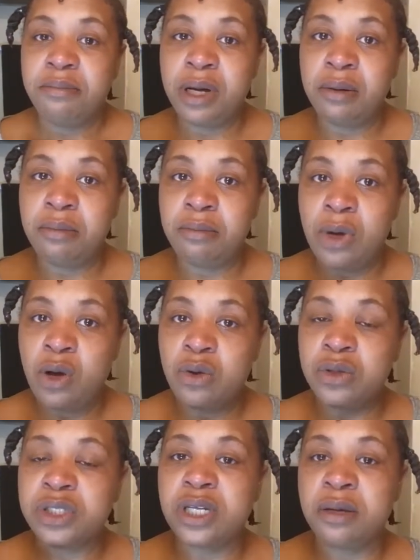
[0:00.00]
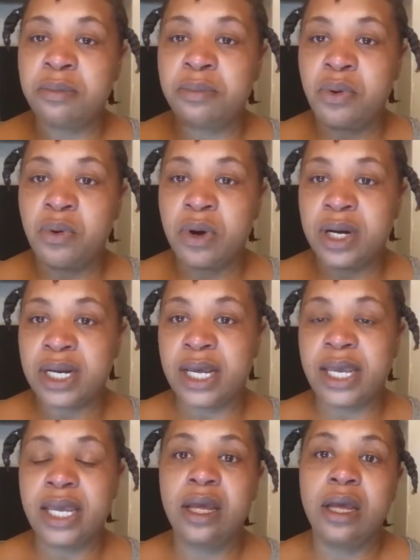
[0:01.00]
But most
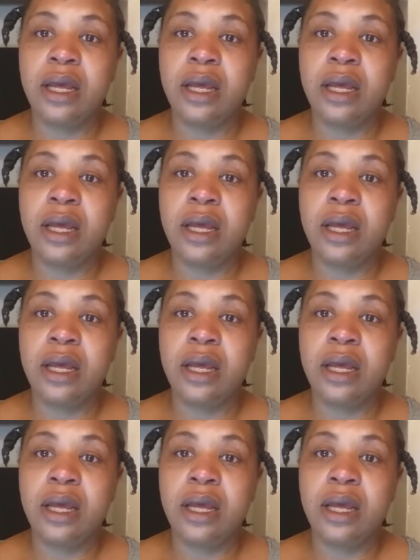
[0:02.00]
importantly,